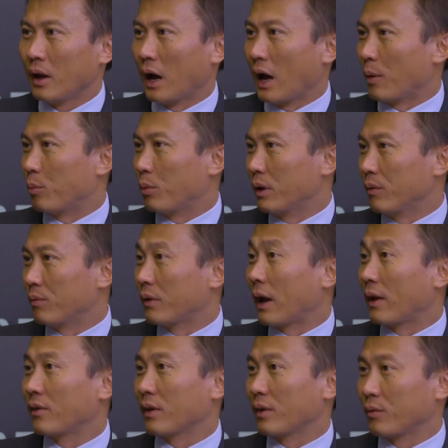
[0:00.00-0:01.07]
I believe
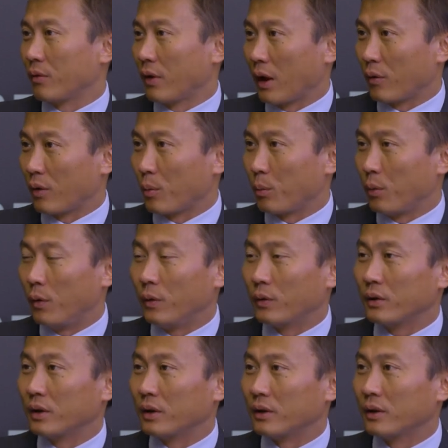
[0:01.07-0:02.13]
that's very
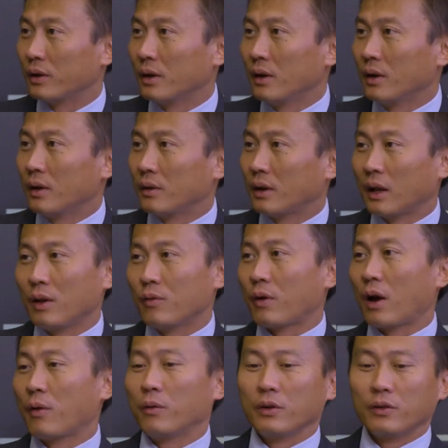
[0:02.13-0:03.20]
important. Then if
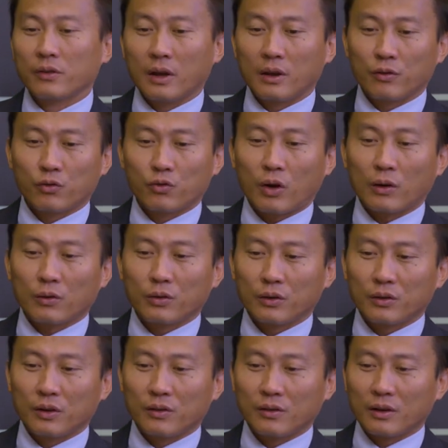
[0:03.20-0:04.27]
I would say structure
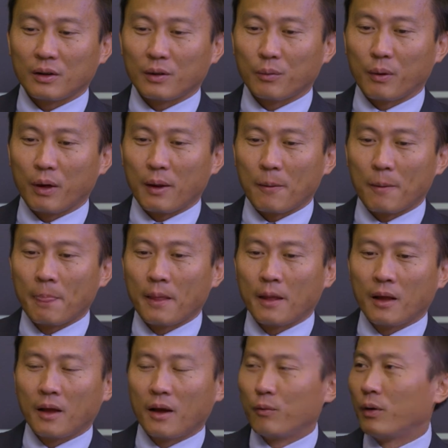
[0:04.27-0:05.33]
this in a way,
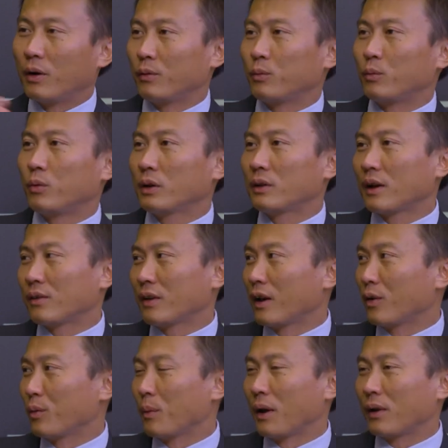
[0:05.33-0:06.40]
what does
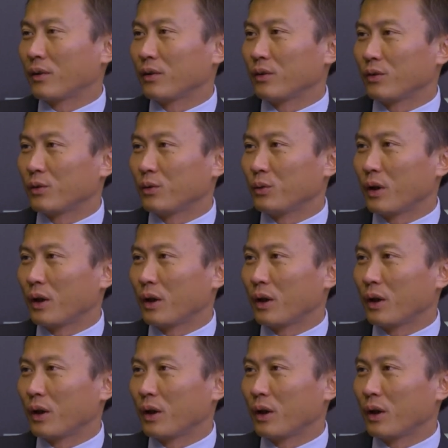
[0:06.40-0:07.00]
elementary school